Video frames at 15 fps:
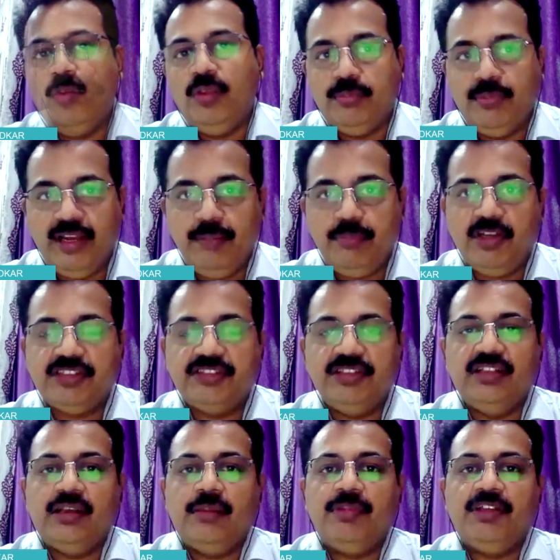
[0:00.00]
with my
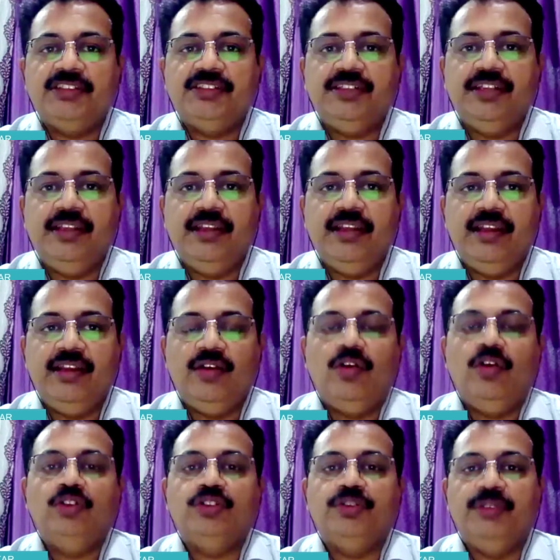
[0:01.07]
personal capacity and
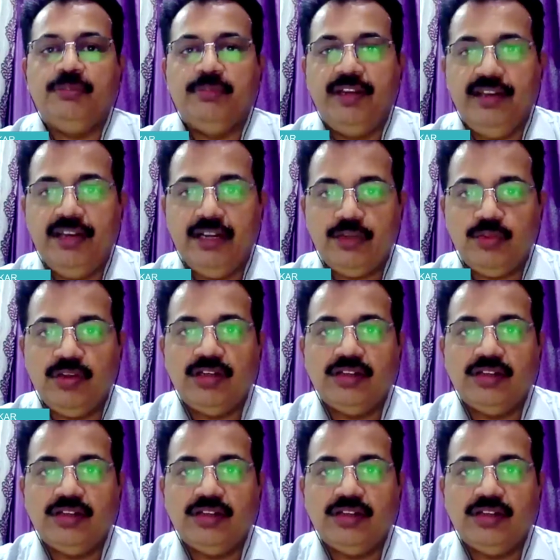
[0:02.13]
also with my network.